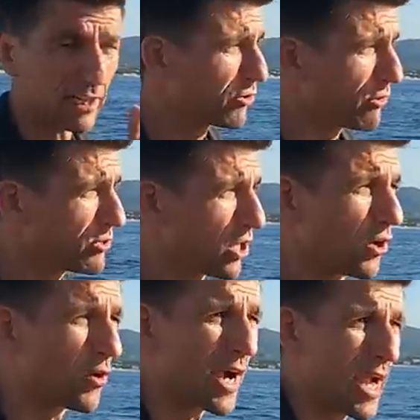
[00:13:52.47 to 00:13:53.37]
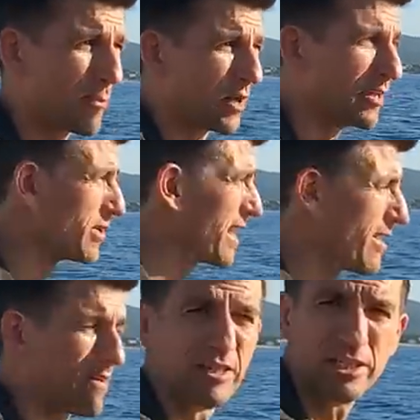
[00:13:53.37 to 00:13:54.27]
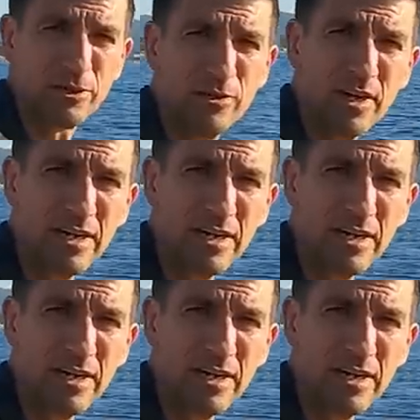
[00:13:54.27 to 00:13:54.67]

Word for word: and cruise along quite happily without having to do